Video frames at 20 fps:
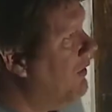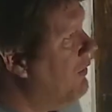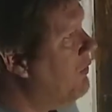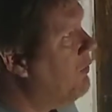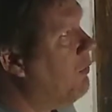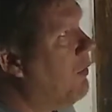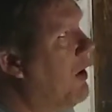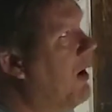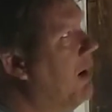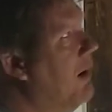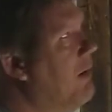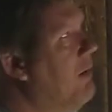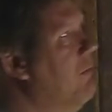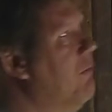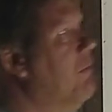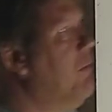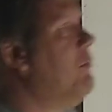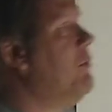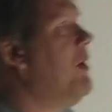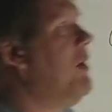SWATted
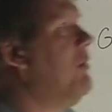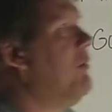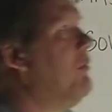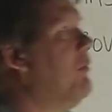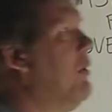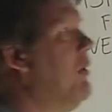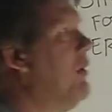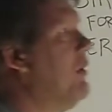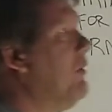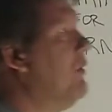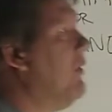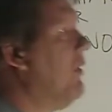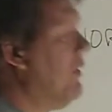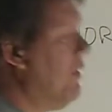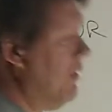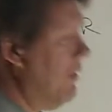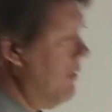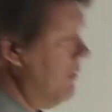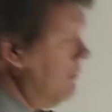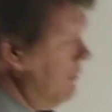would be the wrong
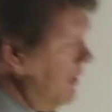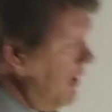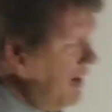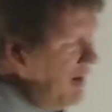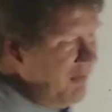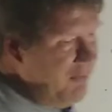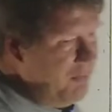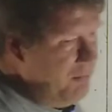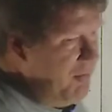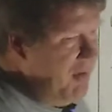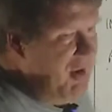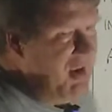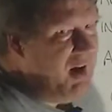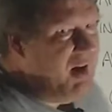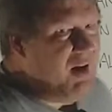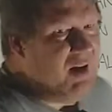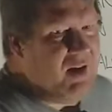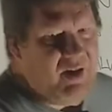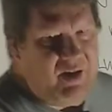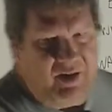term.
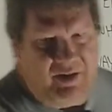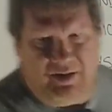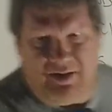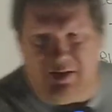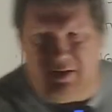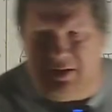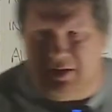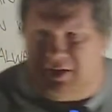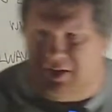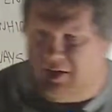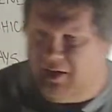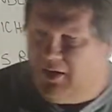FBI'd.